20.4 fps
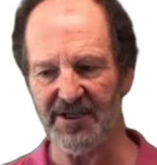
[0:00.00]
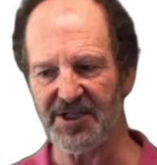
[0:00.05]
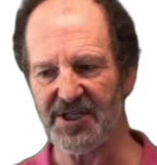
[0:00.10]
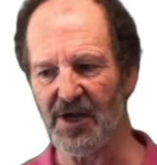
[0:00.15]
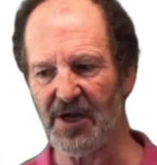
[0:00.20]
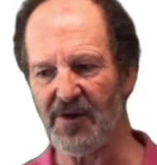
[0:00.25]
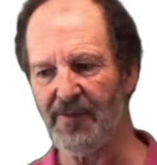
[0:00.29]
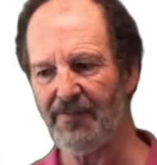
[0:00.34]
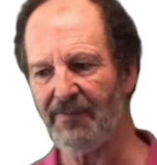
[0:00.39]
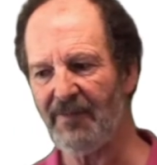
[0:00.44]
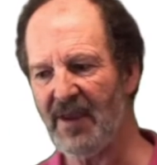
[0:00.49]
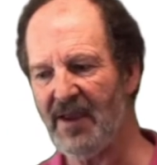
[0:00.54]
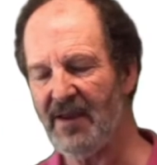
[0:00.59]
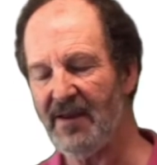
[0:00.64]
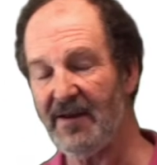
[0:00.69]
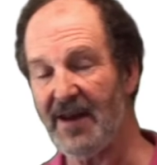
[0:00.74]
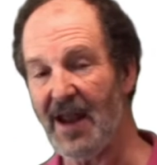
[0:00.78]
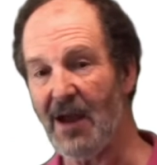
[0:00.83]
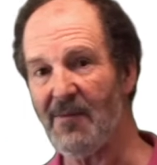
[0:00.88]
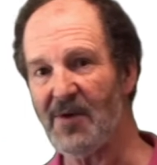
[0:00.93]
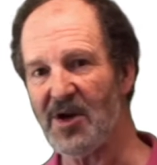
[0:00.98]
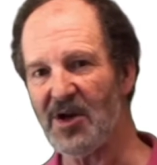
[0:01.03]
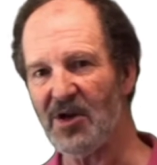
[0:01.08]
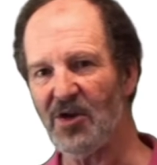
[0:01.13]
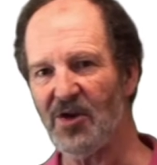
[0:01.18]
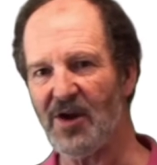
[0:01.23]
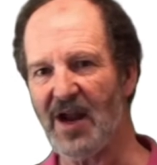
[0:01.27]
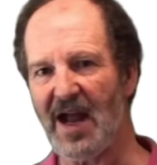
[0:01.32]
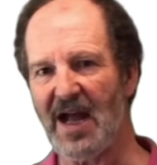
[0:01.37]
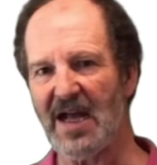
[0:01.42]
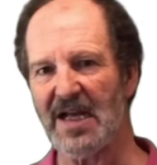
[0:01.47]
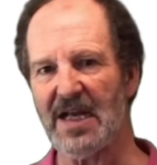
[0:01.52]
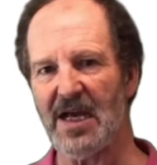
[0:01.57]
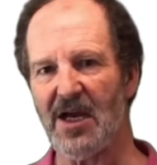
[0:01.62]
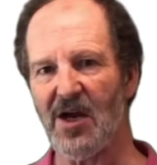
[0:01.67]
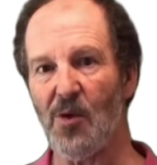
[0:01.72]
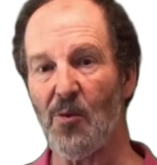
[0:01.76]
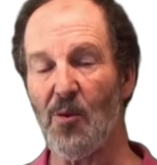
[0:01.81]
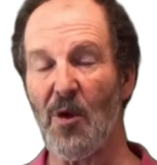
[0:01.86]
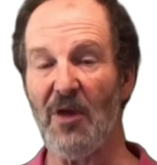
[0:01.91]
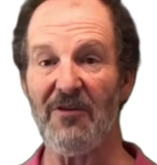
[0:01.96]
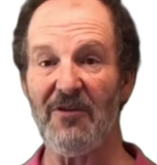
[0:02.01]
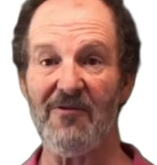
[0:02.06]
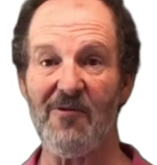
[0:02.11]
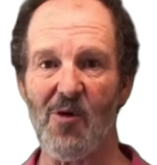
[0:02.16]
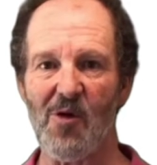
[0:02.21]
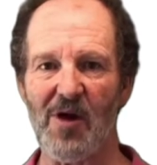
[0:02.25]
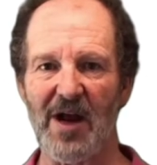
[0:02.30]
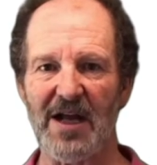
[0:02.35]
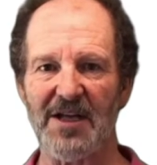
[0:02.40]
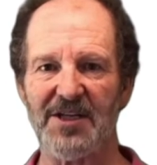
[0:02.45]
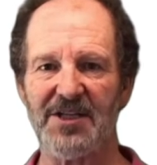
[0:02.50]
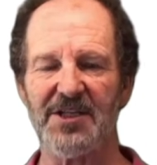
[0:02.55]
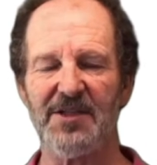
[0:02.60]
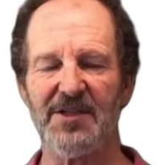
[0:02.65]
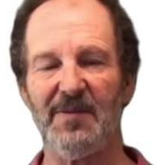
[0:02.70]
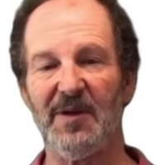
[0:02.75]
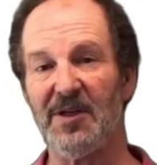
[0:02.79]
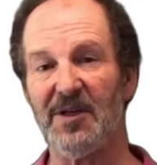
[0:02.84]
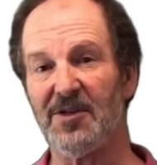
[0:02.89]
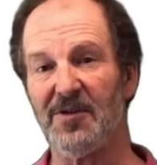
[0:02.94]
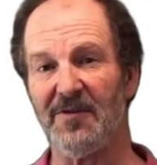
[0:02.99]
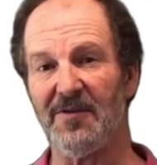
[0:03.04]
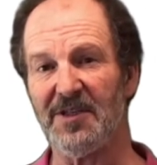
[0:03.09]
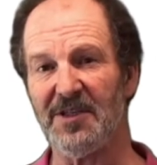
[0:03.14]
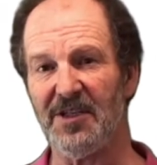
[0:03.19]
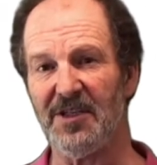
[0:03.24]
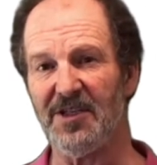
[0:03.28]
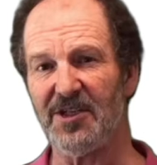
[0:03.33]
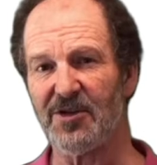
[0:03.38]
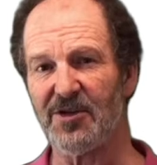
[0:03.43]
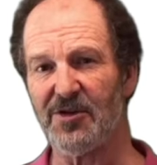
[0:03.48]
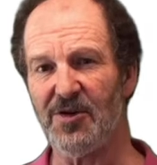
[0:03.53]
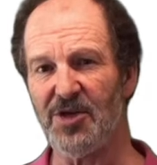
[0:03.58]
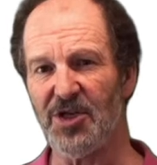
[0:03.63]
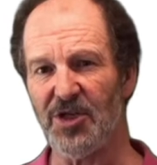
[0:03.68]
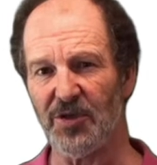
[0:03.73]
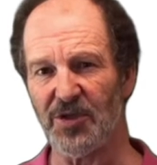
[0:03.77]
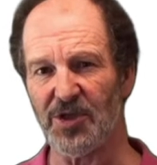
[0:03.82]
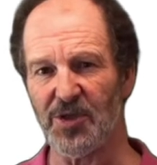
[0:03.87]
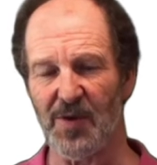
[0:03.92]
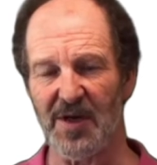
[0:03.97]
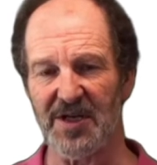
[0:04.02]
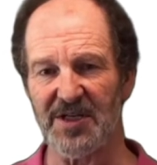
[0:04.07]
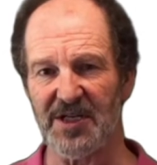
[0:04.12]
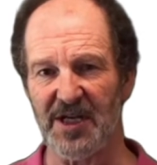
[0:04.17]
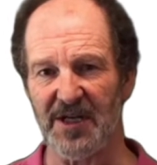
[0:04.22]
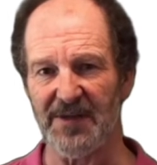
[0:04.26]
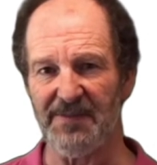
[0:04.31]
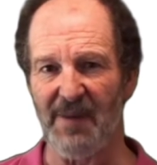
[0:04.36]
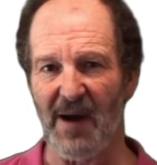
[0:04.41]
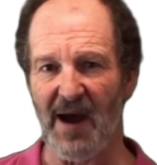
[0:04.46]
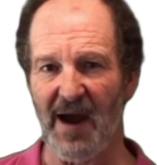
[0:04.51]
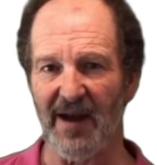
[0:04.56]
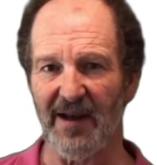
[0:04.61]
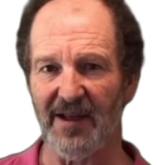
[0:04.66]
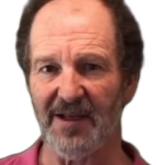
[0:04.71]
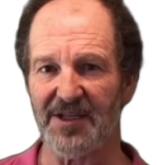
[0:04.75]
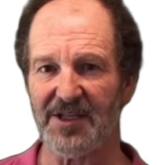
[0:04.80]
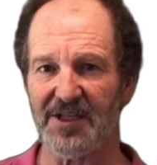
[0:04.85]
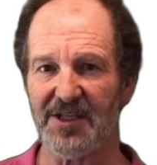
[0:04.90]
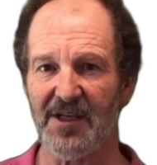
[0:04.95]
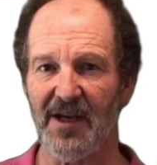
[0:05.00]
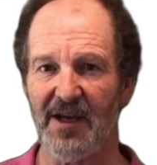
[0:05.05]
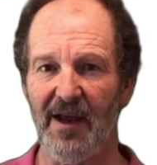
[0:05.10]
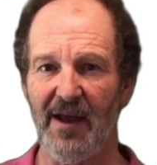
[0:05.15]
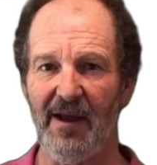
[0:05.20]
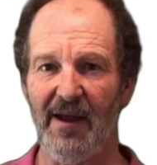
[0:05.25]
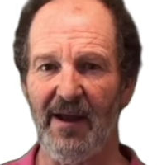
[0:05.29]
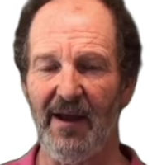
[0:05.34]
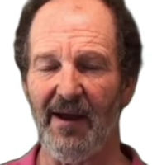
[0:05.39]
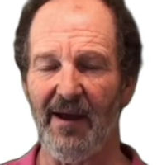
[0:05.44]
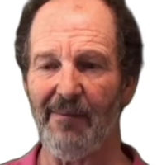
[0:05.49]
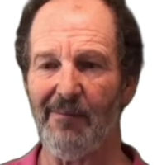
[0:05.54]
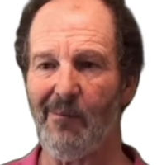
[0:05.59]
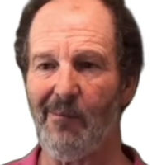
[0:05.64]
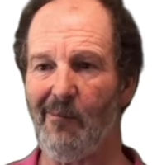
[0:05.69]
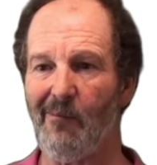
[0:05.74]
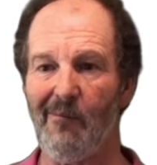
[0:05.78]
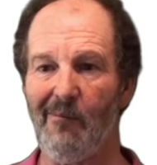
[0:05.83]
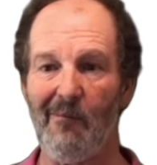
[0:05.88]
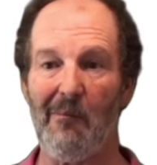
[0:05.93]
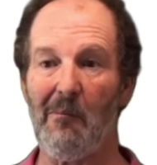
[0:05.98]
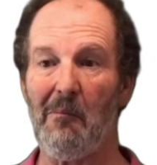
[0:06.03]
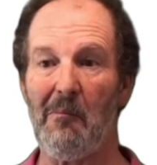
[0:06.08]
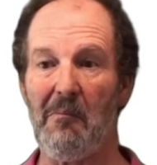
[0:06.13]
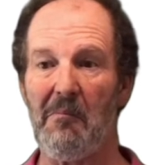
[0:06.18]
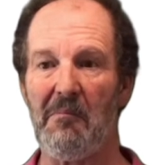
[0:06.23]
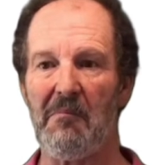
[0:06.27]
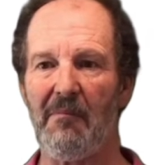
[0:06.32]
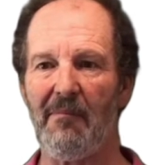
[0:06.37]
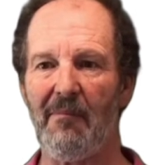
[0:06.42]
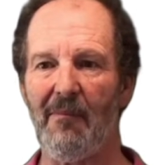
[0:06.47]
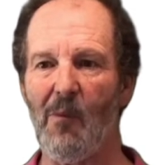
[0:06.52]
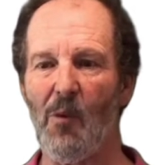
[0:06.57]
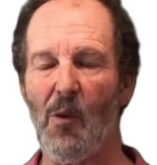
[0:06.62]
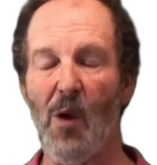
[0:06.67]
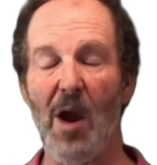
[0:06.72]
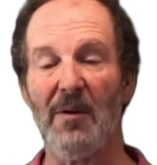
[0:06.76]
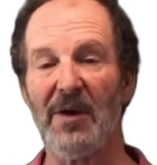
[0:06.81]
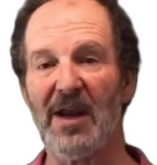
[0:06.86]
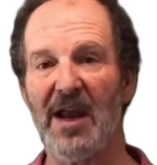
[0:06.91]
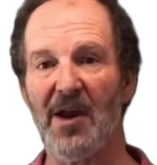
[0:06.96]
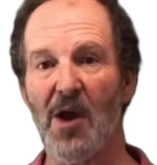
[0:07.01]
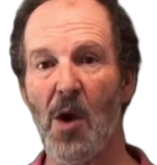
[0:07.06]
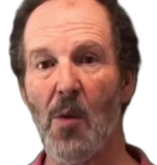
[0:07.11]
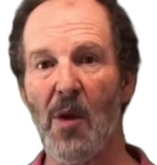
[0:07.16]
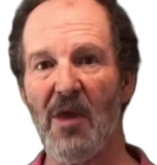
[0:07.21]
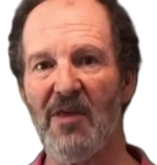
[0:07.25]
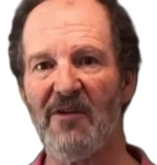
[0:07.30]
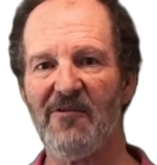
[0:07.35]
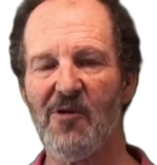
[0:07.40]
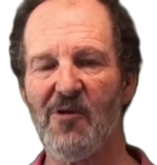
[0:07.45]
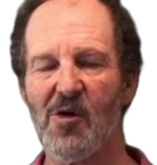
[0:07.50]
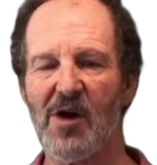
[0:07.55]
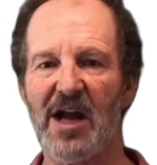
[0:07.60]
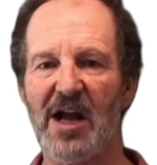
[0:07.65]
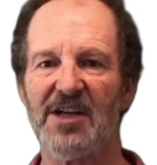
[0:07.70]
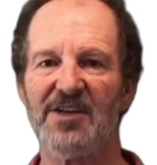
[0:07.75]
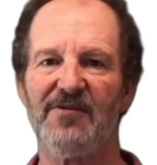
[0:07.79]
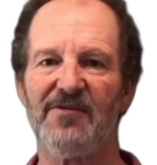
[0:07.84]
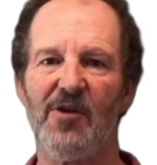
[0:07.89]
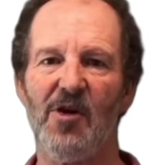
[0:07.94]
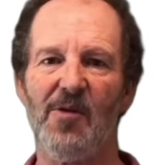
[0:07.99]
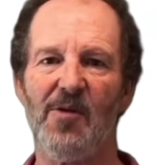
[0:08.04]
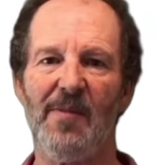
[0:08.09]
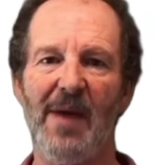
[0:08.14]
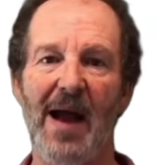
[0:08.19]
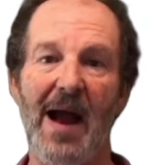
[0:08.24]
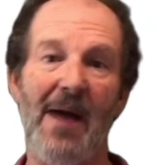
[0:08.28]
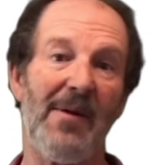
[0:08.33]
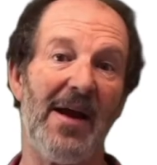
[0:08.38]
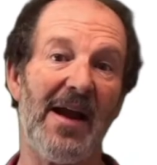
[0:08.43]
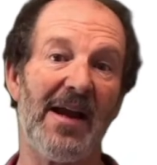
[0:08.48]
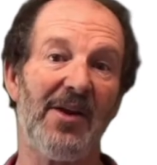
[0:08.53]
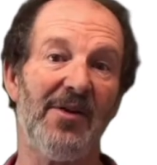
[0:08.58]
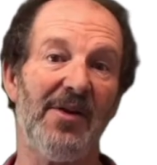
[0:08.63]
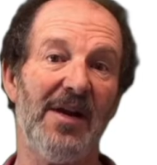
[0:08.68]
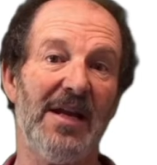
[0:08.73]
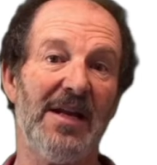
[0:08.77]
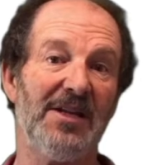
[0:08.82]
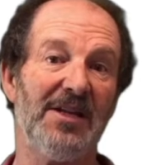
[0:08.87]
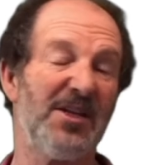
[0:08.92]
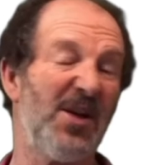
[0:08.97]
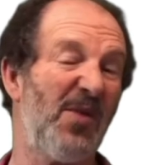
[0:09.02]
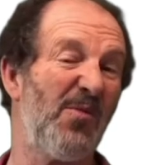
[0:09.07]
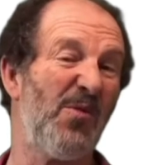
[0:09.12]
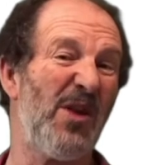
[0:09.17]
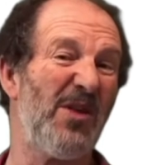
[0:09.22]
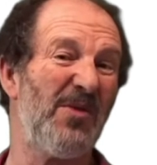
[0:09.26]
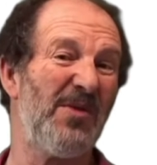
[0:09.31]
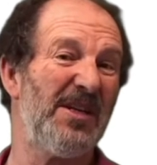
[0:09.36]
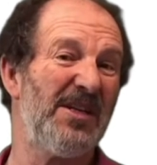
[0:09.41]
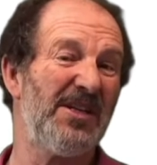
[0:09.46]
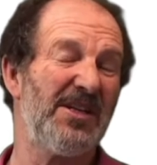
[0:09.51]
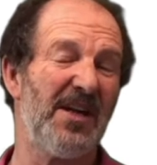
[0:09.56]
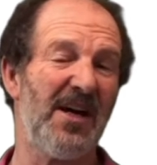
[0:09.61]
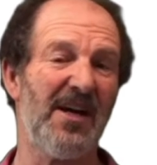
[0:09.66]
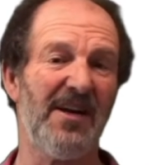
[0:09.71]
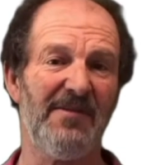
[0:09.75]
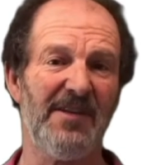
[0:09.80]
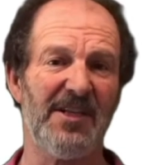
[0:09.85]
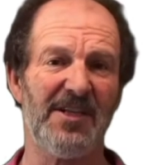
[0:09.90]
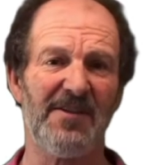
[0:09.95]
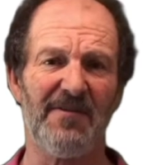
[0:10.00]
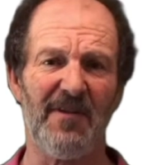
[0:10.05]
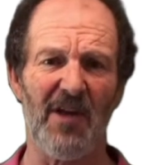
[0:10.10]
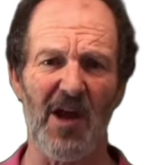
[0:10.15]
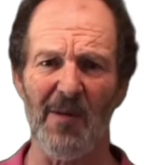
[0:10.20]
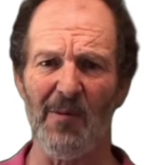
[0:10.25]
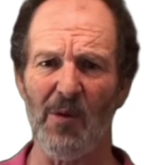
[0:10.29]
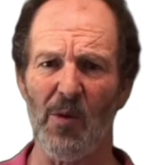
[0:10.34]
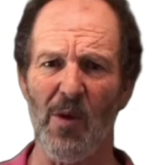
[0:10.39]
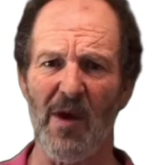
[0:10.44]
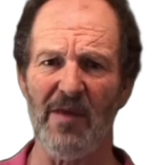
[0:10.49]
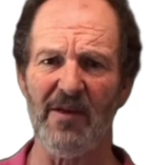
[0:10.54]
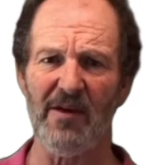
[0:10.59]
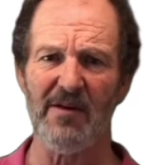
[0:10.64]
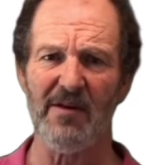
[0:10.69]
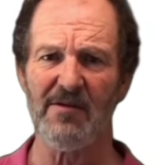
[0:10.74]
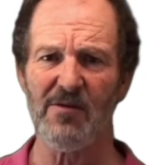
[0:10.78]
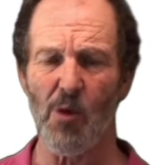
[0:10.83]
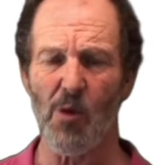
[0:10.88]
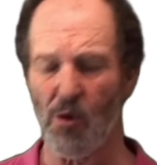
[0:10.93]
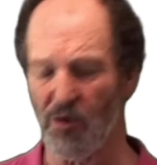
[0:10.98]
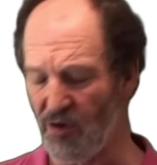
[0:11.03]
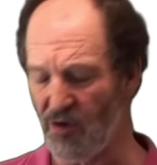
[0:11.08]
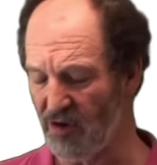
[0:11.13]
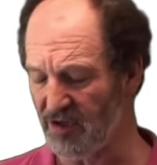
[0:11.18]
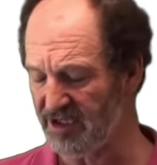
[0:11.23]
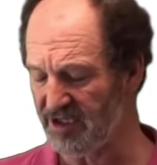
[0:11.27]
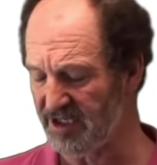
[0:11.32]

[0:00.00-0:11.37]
So now I'm going to look at weather forecasts, because obviously it's crucial to us as pilots, where we get our weather forecast from, how accurate it is, and whether we decide if it's flyable weather or not.